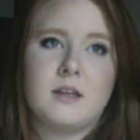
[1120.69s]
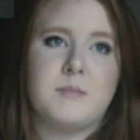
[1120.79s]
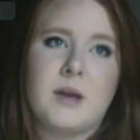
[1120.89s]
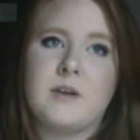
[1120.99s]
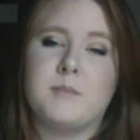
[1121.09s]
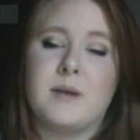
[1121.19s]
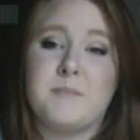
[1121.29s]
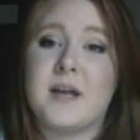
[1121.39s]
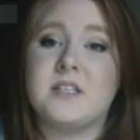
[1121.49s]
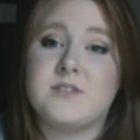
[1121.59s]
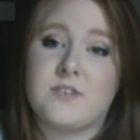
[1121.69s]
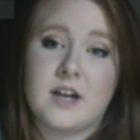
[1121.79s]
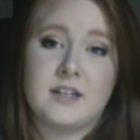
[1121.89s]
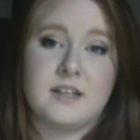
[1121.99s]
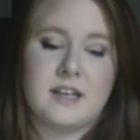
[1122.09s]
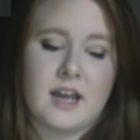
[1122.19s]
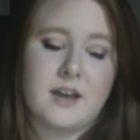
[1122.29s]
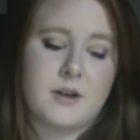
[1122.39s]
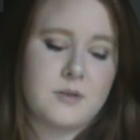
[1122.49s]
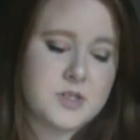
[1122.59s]
my best friend, like
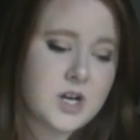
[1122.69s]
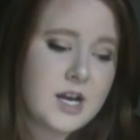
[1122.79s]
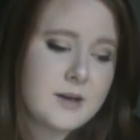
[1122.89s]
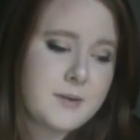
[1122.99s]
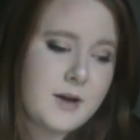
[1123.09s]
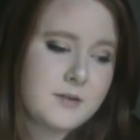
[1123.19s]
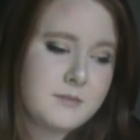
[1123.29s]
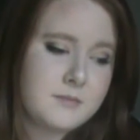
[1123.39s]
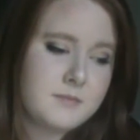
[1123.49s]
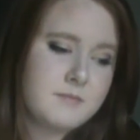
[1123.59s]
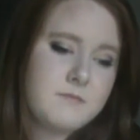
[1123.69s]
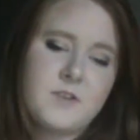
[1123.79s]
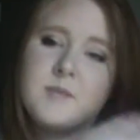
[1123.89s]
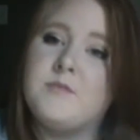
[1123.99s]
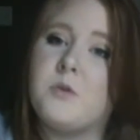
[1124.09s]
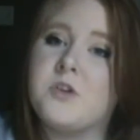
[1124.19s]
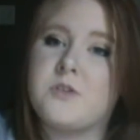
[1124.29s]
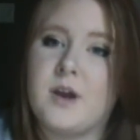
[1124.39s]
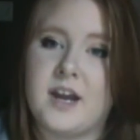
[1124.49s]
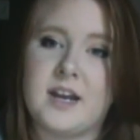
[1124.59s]
I was talking about from
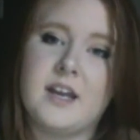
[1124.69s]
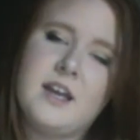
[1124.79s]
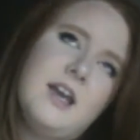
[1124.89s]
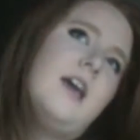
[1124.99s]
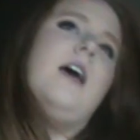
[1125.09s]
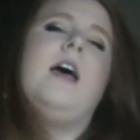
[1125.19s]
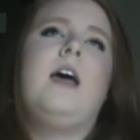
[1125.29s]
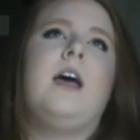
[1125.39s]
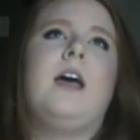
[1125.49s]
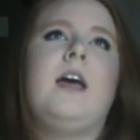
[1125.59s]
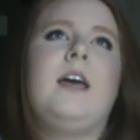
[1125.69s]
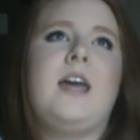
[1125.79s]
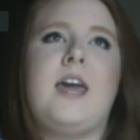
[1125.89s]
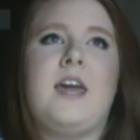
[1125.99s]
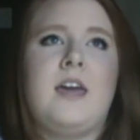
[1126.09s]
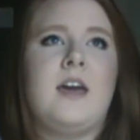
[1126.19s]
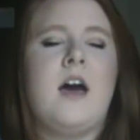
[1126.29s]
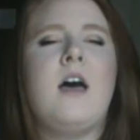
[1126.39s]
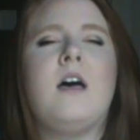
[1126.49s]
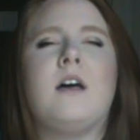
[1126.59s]
4th grade, he
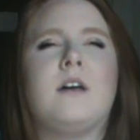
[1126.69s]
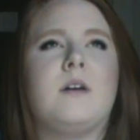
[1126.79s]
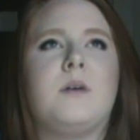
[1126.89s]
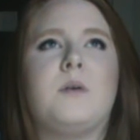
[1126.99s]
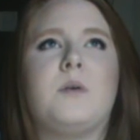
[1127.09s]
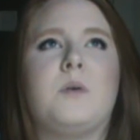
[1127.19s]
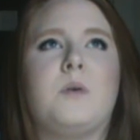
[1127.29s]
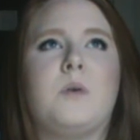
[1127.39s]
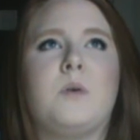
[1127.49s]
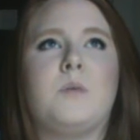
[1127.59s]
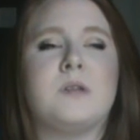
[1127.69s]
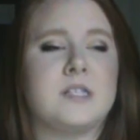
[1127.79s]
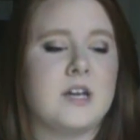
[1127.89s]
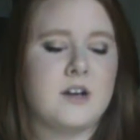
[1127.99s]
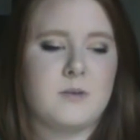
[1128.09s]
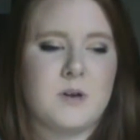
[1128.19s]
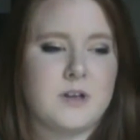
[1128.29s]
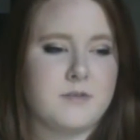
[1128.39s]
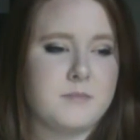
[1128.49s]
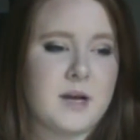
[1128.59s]
was there
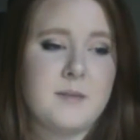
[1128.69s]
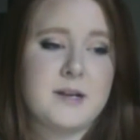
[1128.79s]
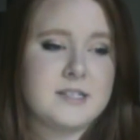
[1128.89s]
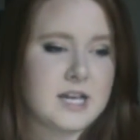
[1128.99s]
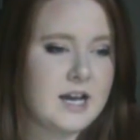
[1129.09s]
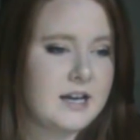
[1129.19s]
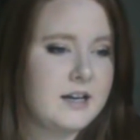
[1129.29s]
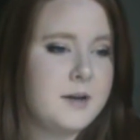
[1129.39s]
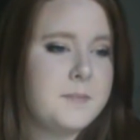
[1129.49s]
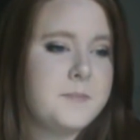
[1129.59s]
by my side